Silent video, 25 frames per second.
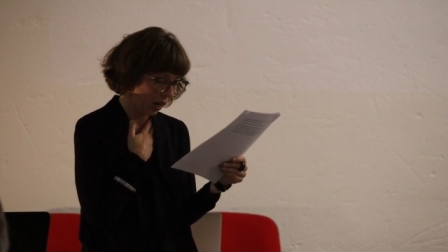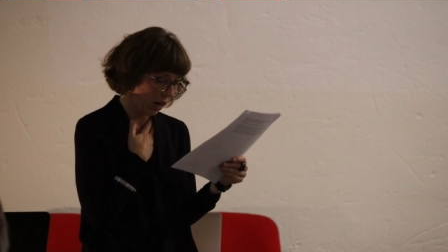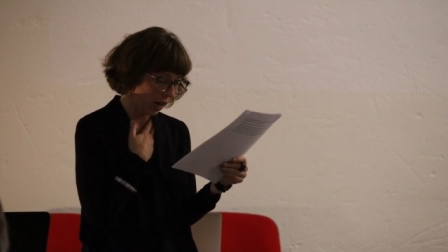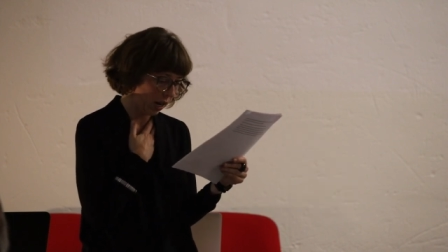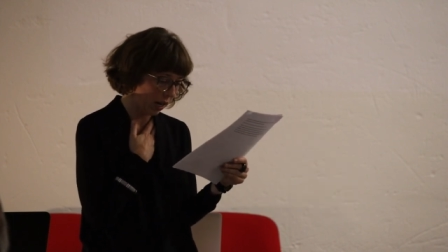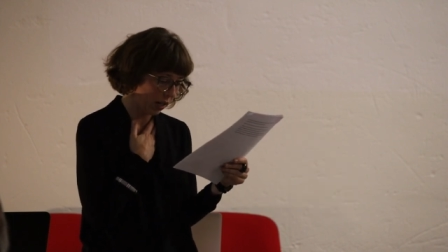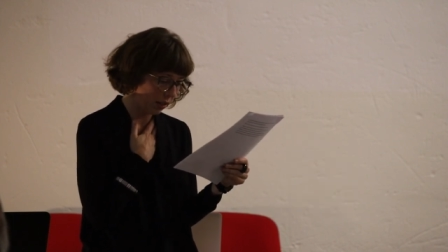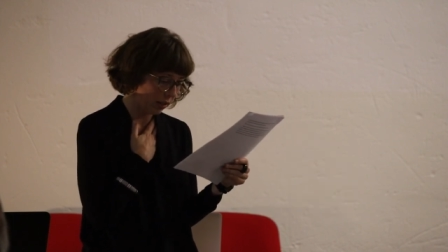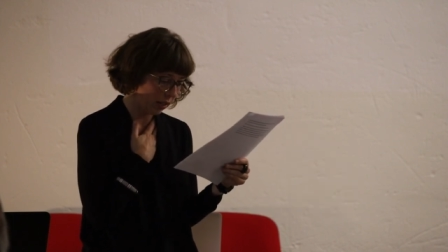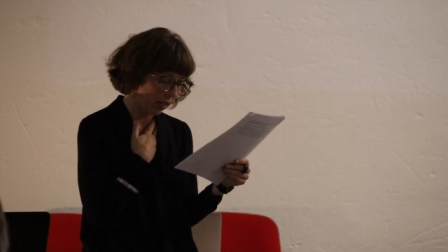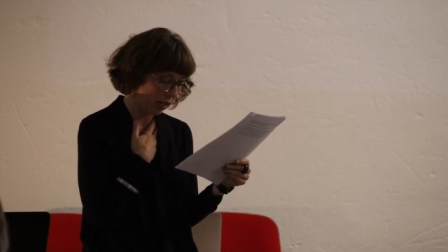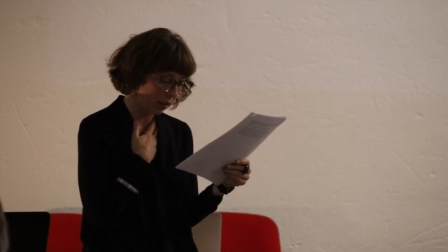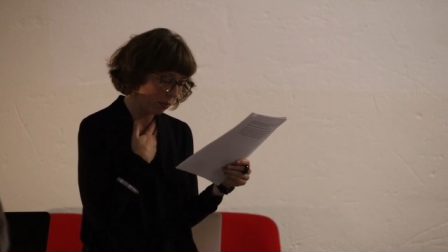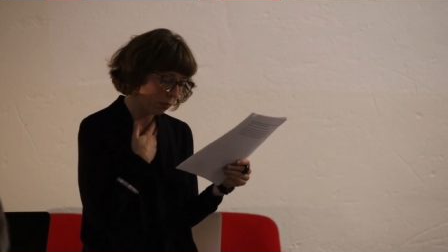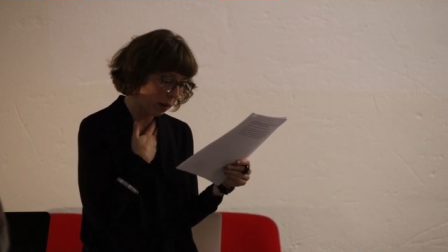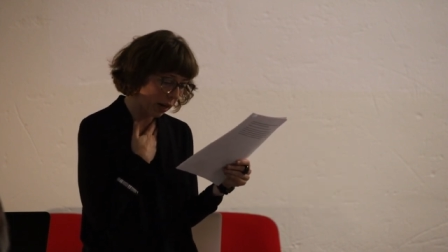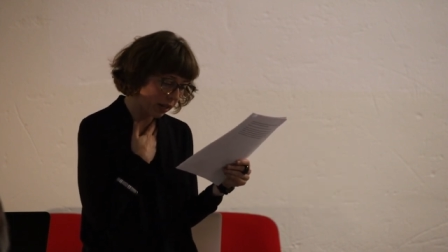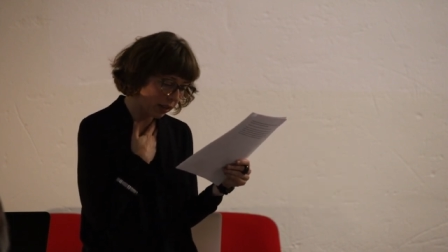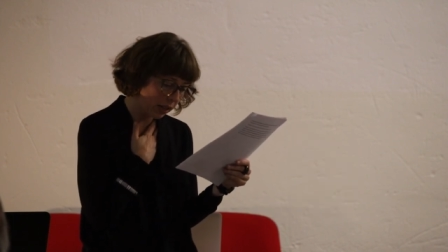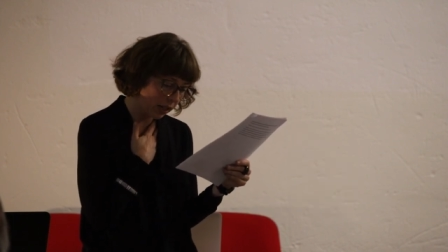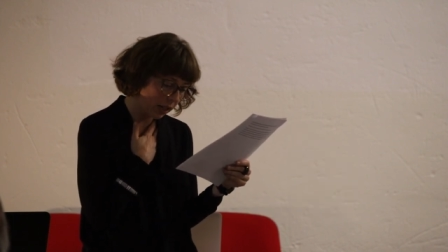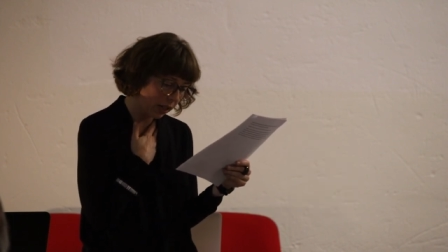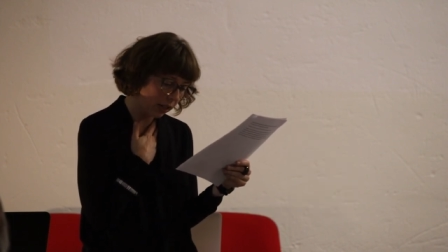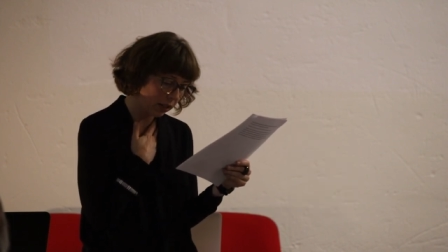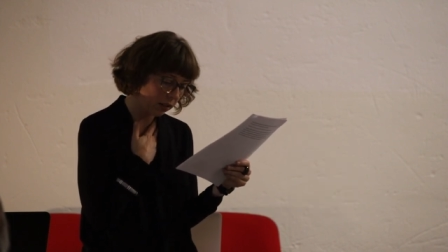Uh, and
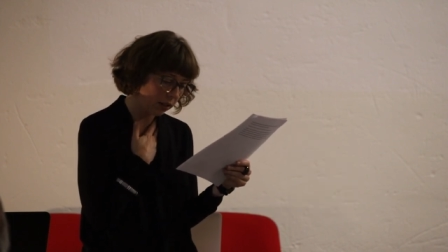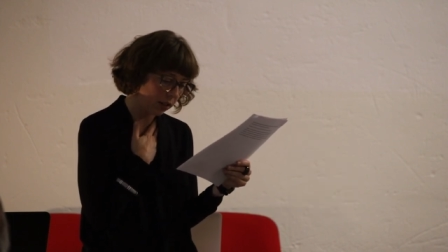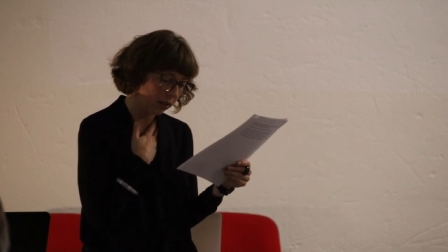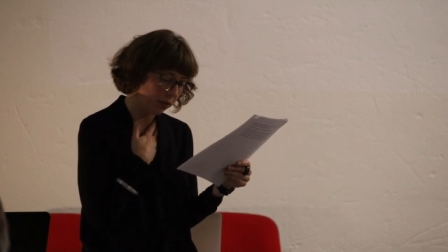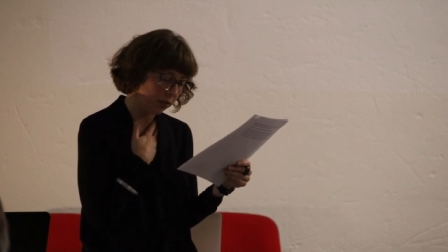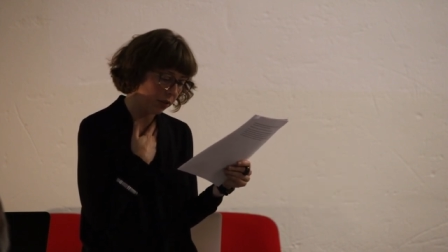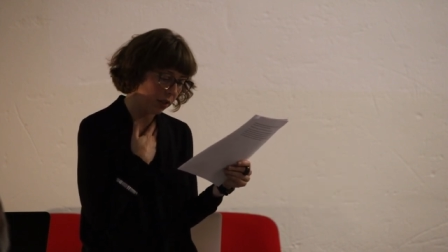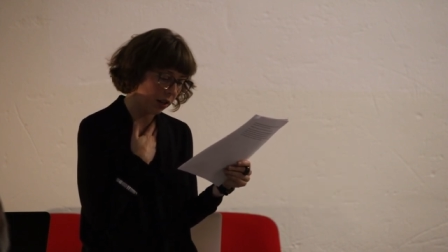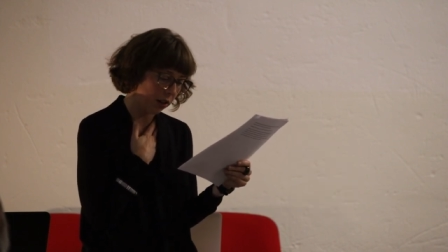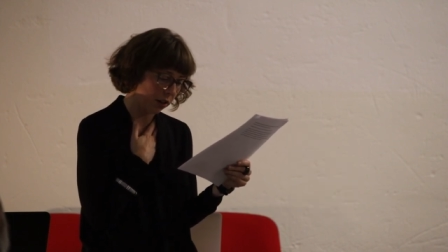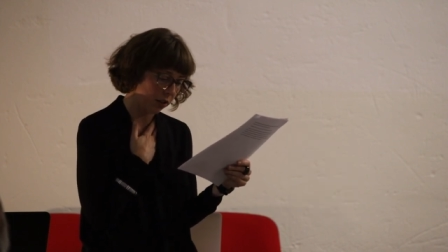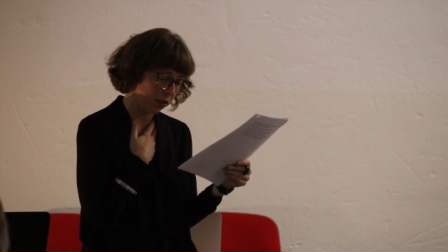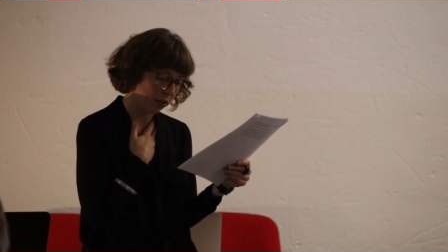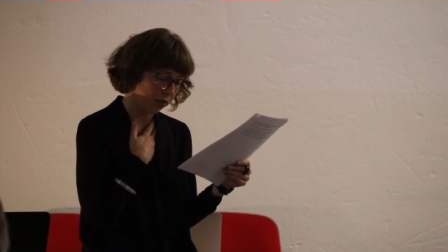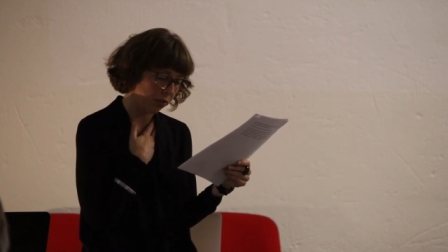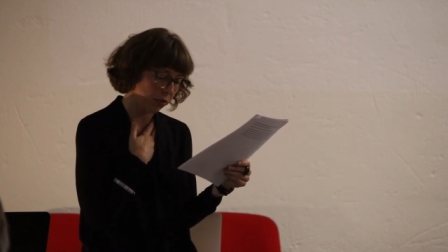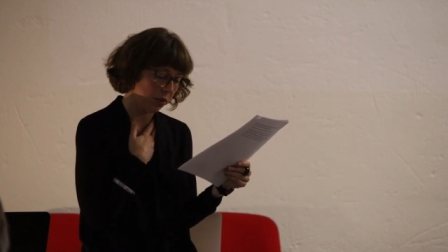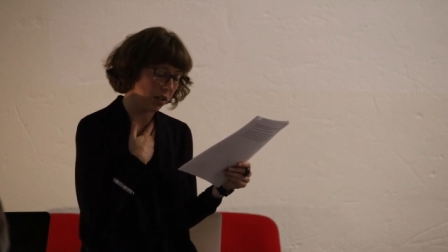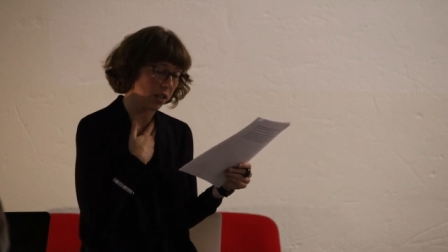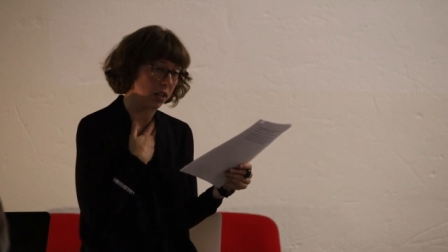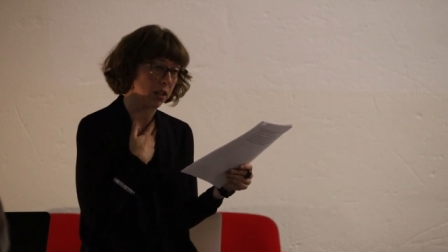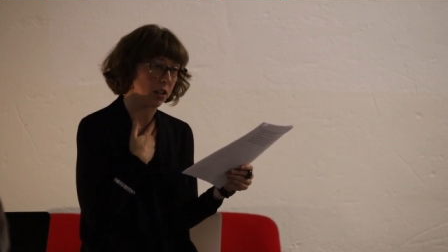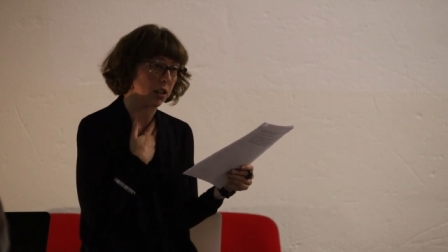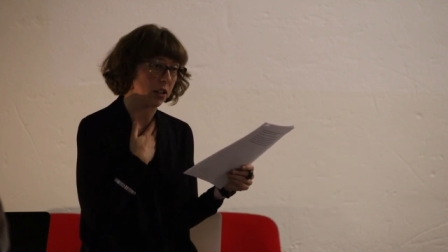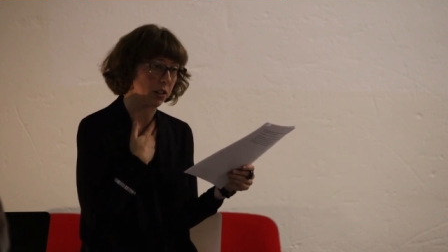by the end of their
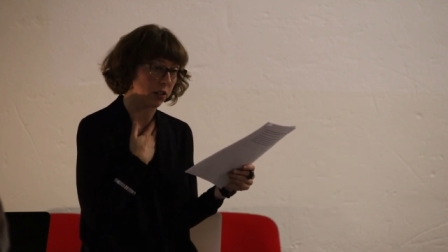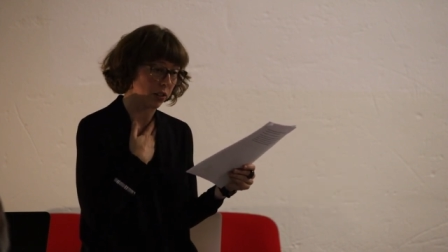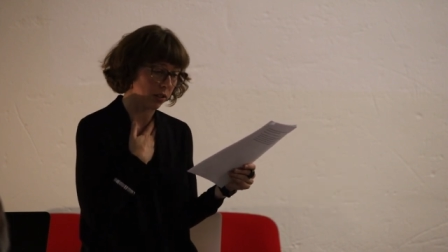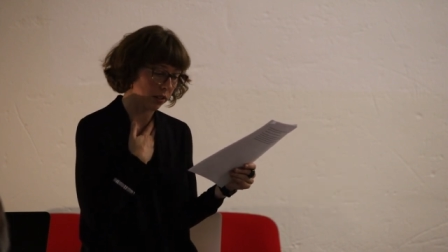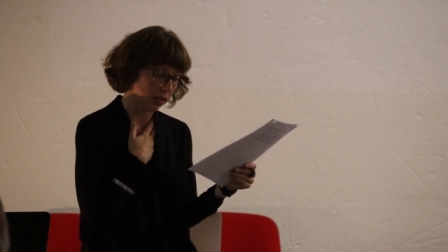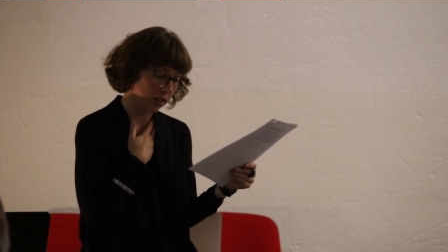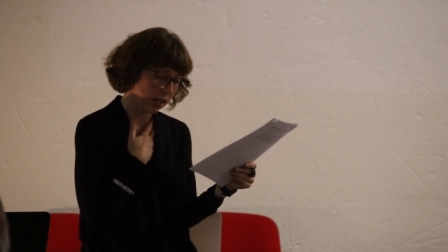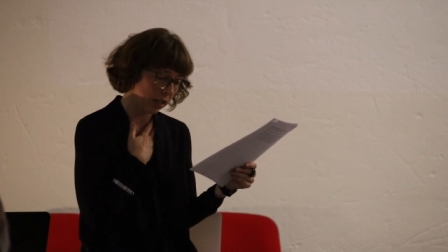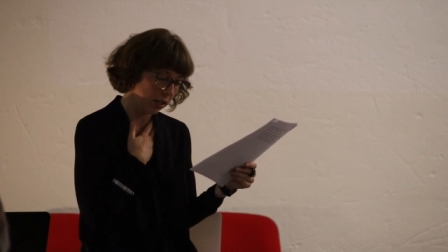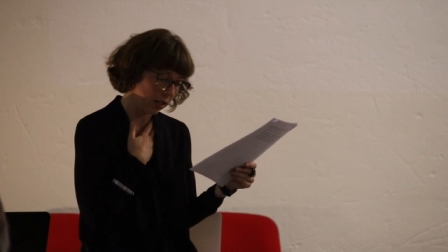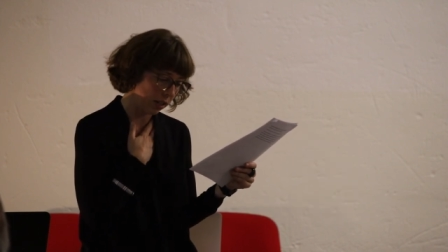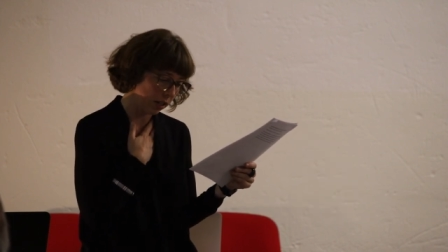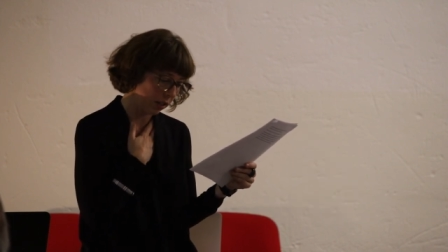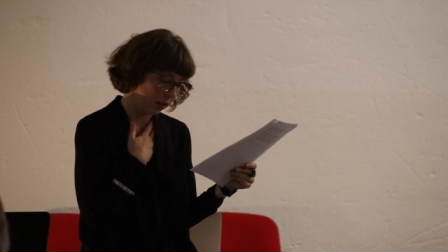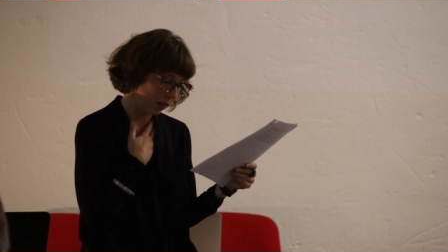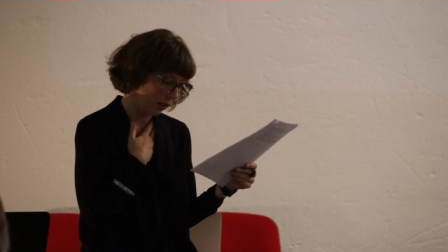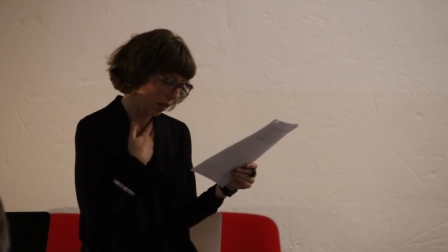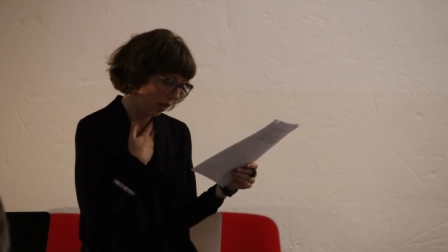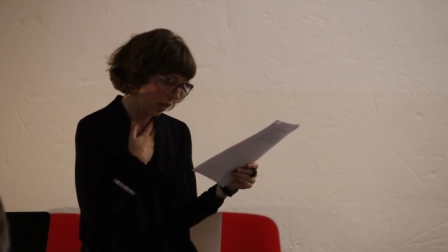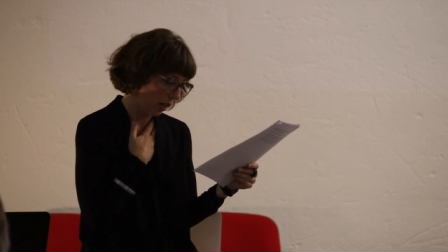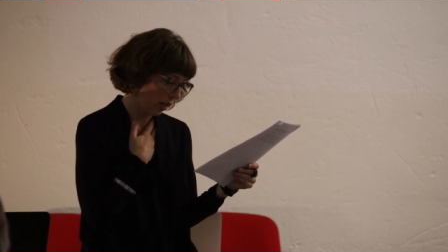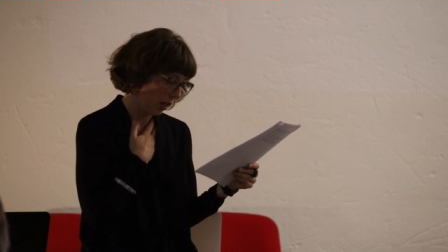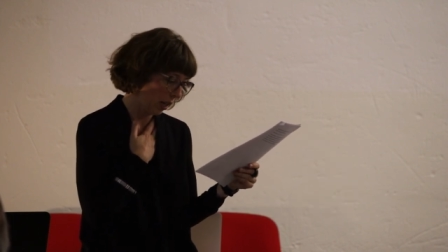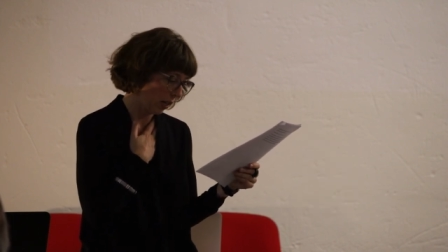three-year studies,